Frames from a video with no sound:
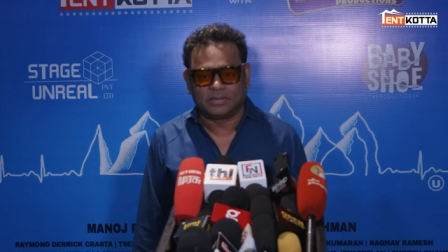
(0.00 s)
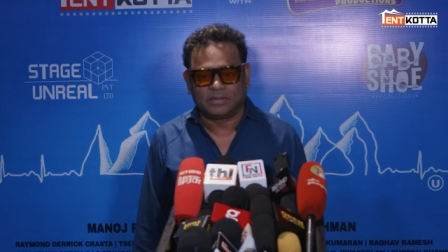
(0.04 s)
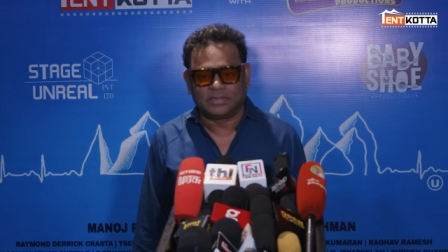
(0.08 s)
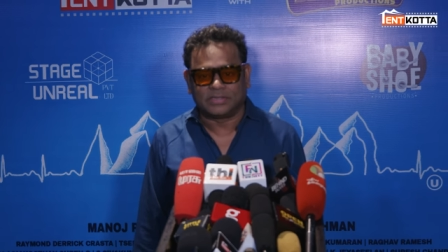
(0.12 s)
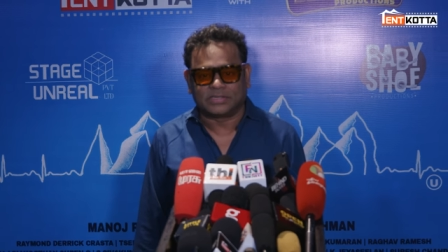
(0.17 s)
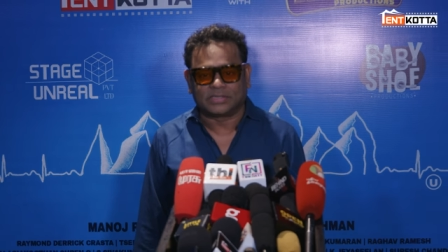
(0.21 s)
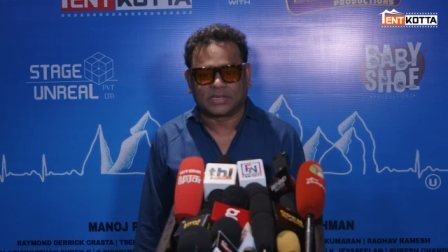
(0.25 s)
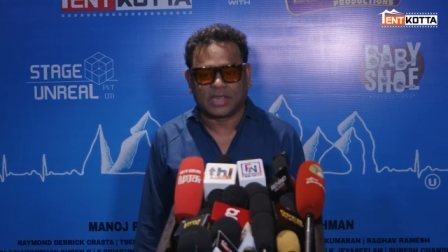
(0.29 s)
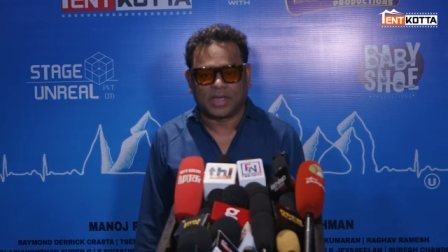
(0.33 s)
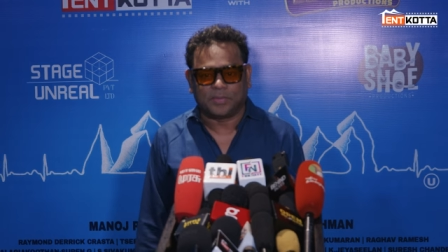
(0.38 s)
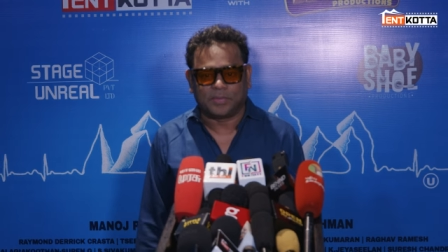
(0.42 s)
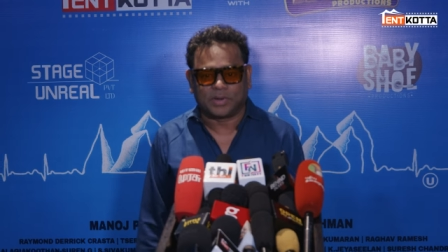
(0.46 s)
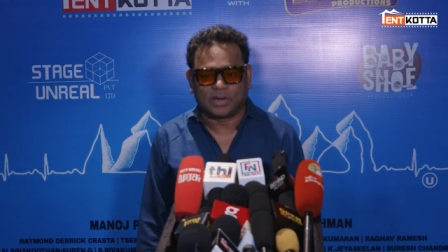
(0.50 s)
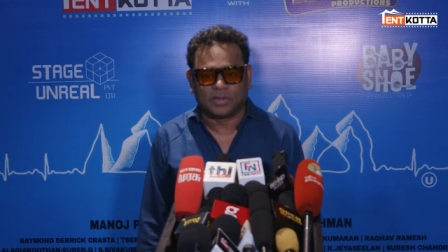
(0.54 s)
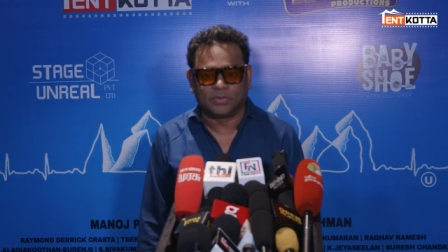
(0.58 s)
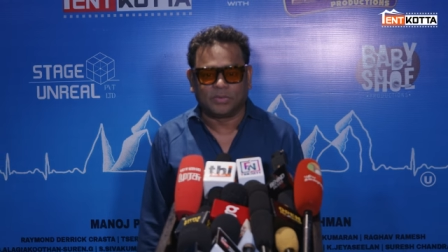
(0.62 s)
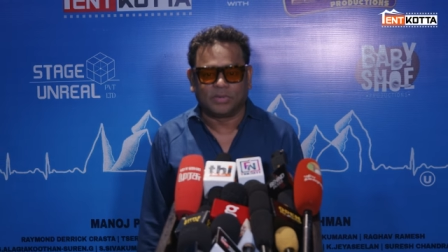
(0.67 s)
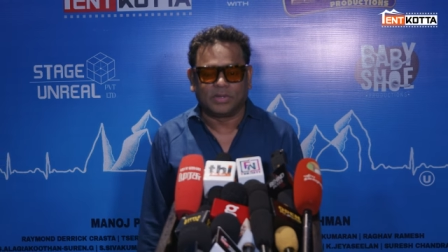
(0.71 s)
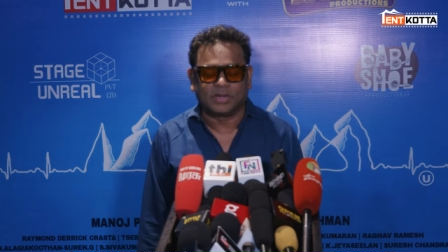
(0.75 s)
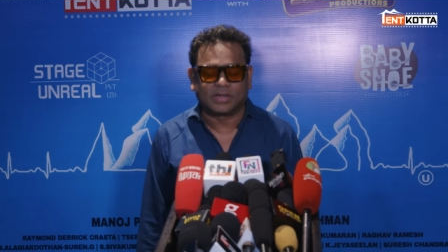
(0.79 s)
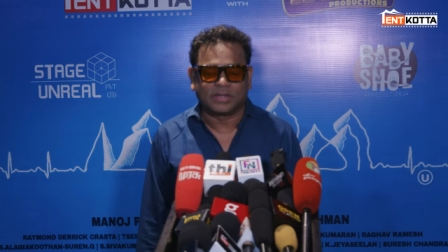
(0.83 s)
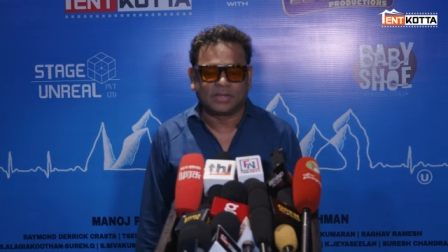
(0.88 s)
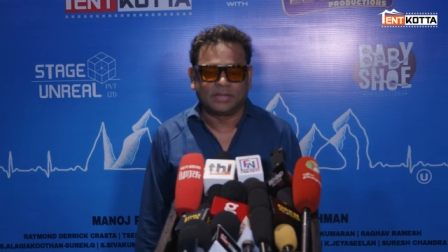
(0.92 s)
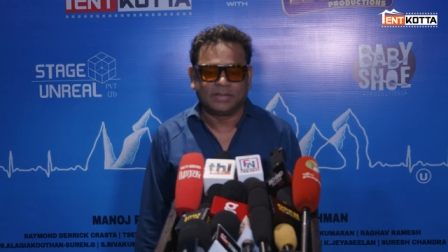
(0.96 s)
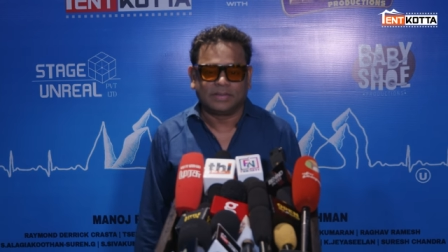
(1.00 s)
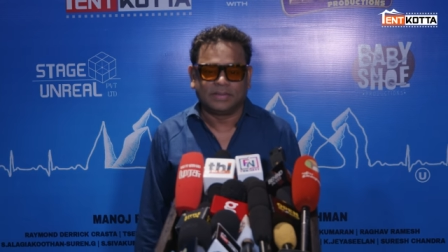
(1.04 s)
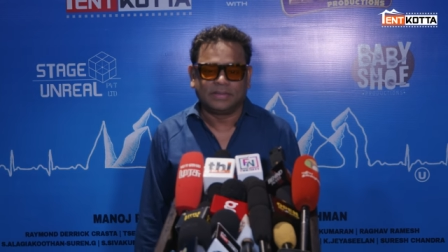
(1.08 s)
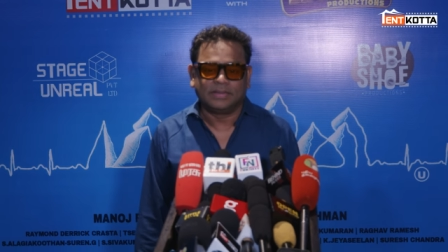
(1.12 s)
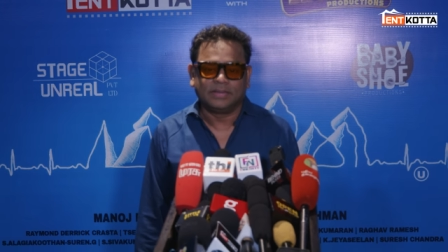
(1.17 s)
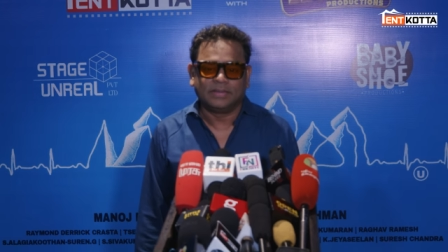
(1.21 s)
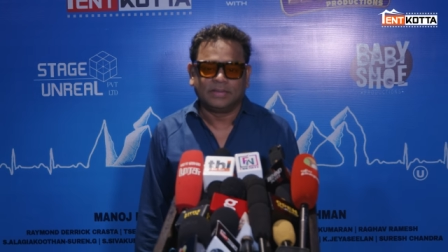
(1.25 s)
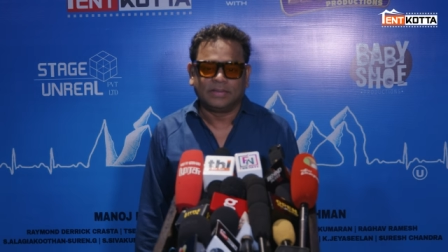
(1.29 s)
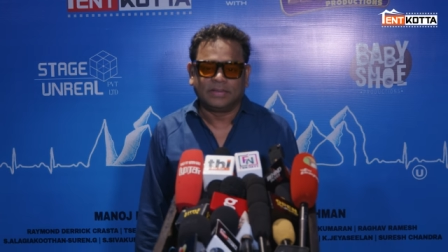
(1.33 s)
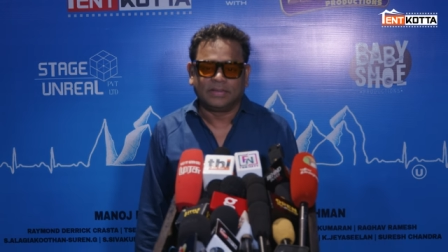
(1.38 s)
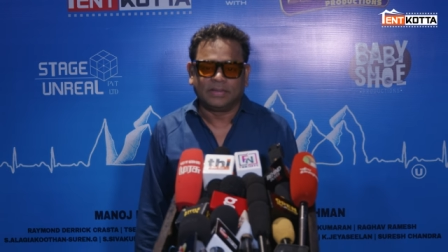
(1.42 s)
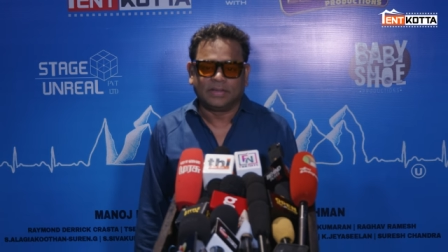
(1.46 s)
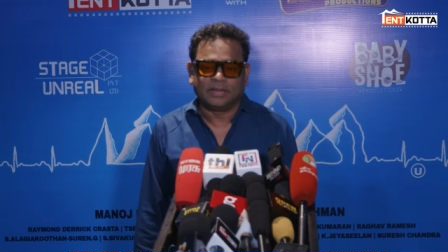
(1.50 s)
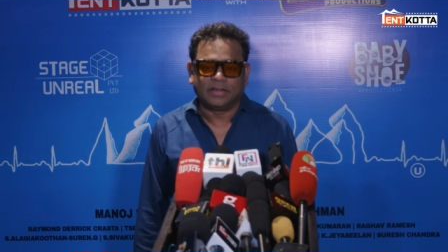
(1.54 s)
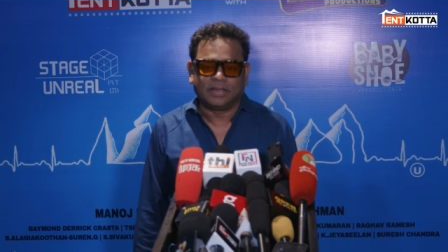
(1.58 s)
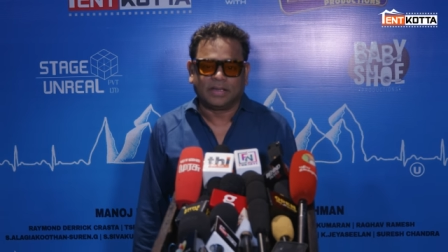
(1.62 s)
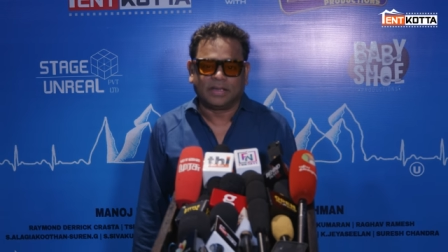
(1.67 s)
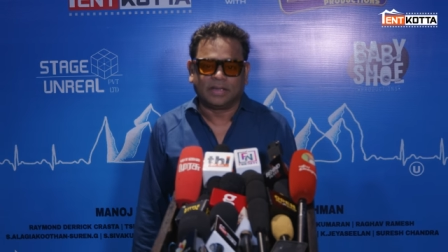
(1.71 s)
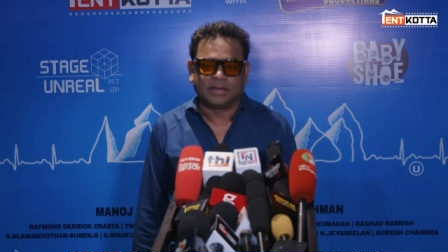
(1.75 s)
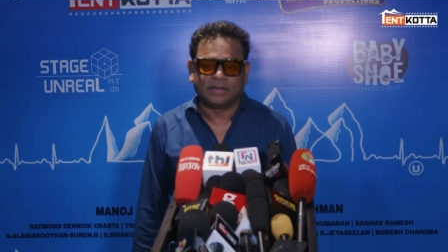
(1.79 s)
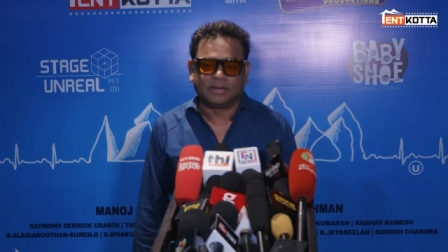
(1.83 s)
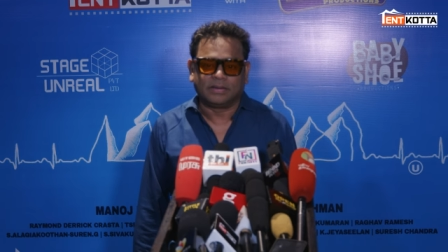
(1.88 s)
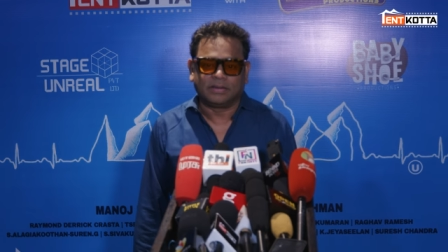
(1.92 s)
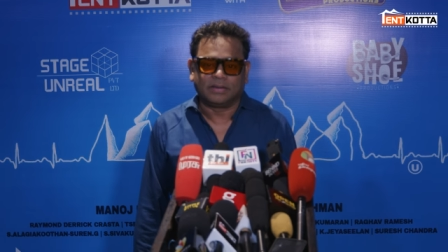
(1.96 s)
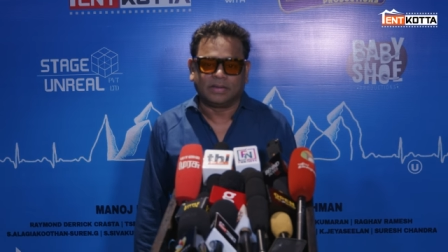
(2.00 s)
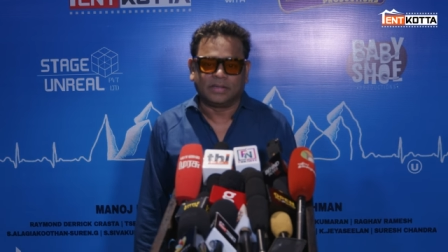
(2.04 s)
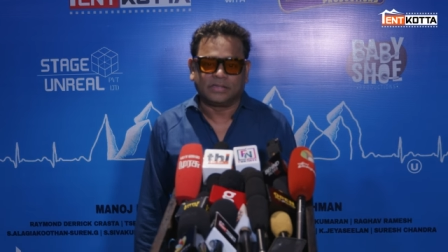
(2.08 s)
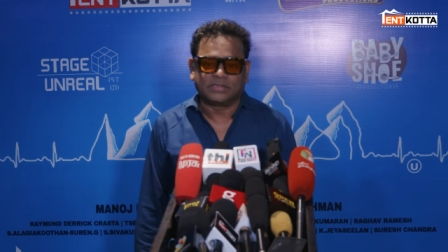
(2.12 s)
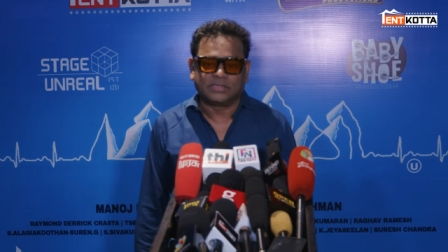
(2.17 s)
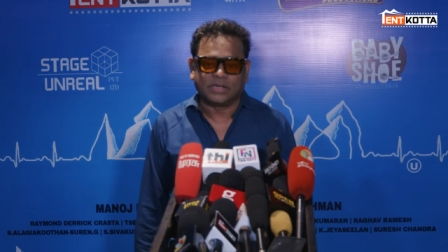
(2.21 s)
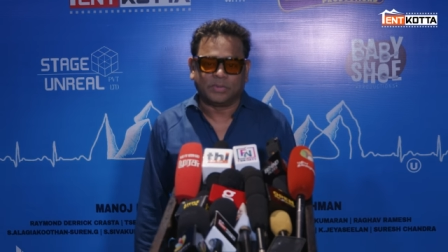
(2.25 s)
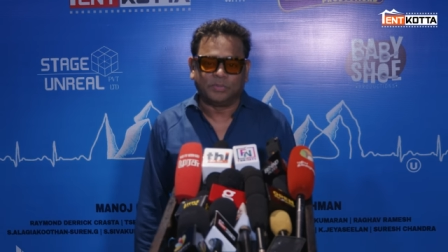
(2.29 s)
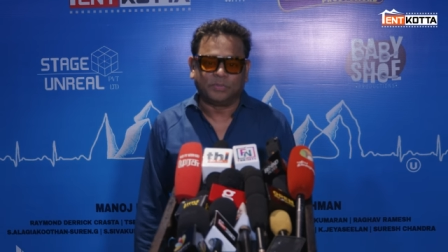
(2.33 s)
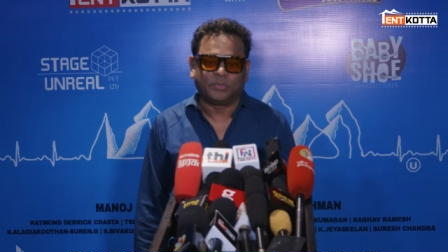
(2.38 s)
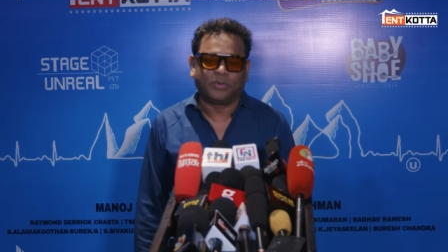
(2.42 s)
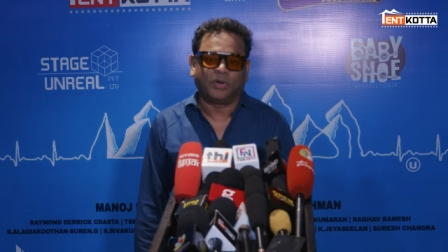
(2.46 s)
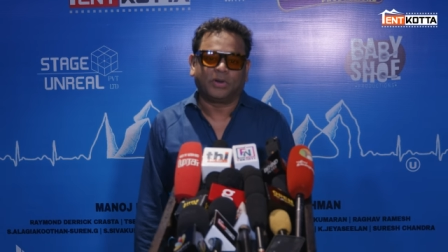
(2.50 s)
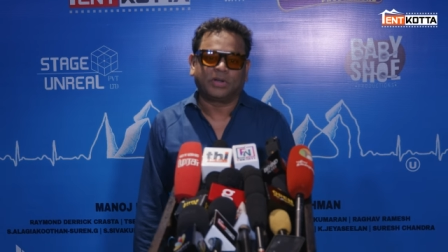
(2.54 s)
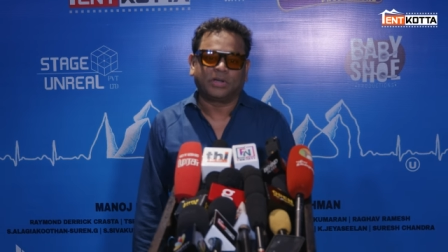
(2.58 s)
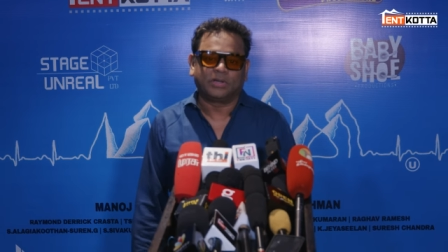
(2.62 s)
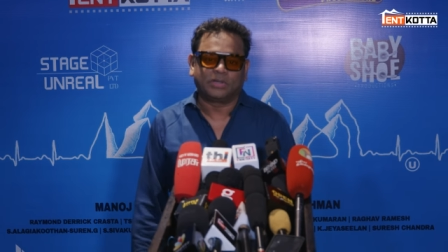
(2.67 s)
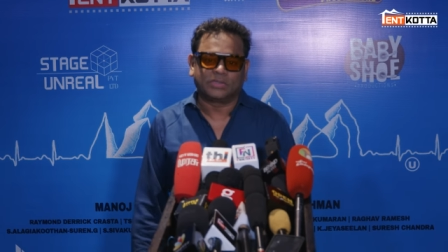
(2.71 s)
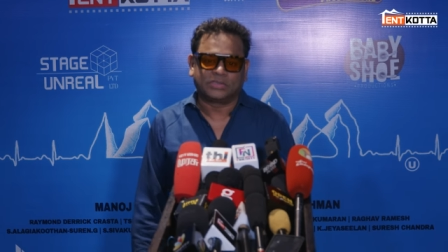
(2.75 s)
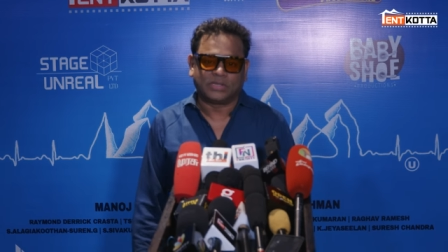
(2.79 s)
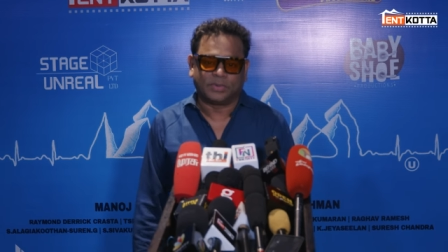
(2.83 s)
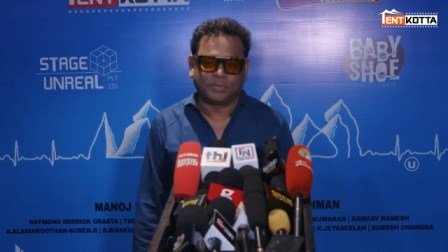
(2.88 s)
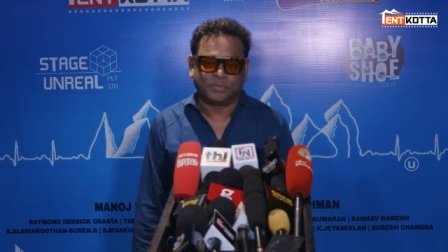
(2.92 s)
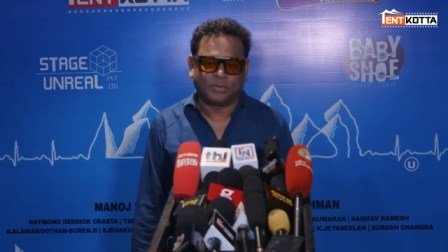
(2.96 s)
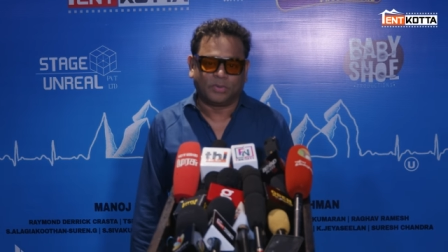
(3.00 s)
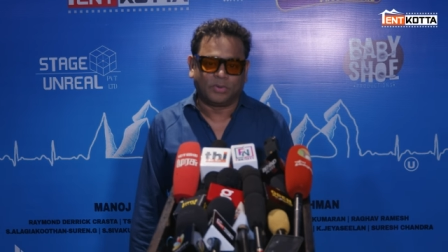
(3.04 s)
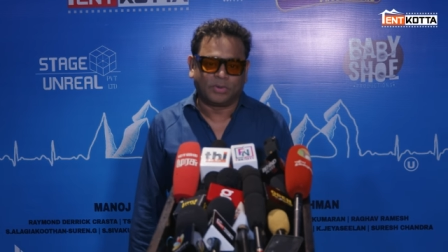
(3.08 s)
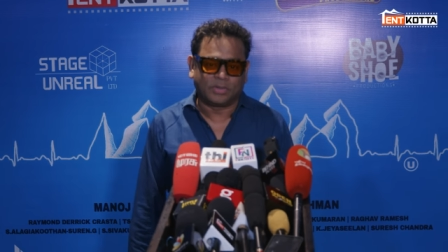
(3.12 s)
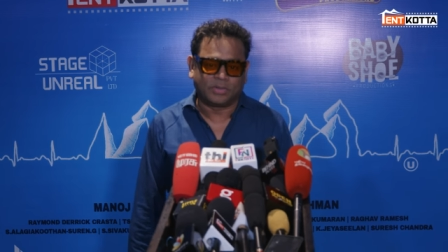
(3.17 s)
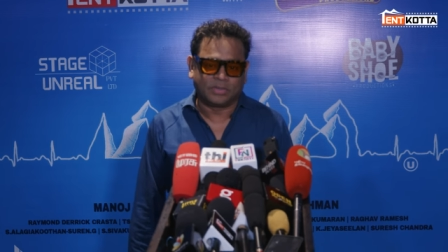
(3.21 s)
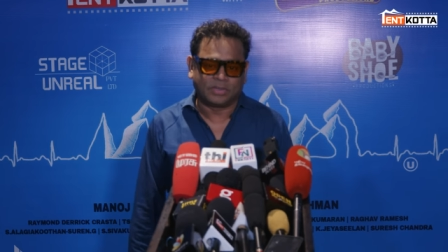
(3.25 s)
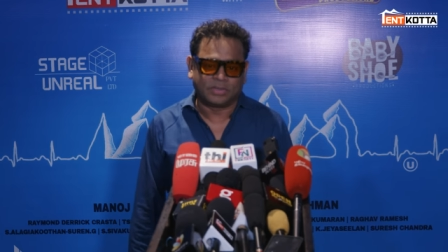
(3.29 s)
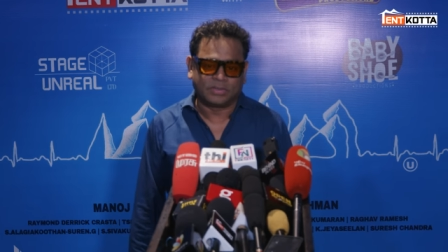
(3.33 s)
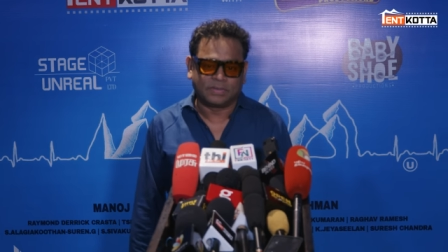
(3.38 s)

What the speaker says: his camera work. And it's important to support